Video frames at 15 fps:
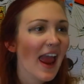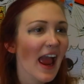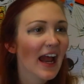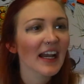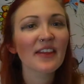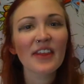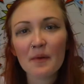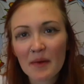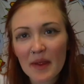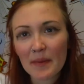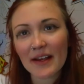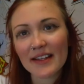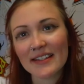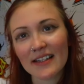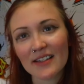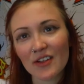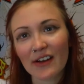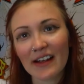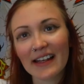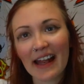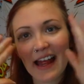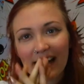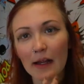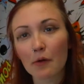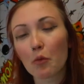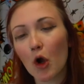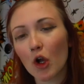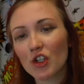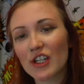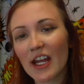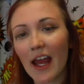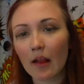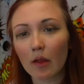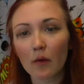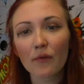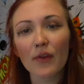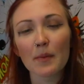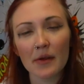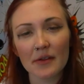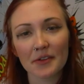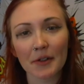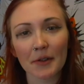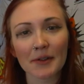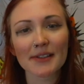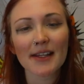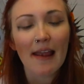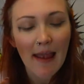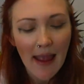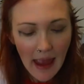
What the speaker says: Anything with a bit of sing-song in it and I watch it. I love the musicals.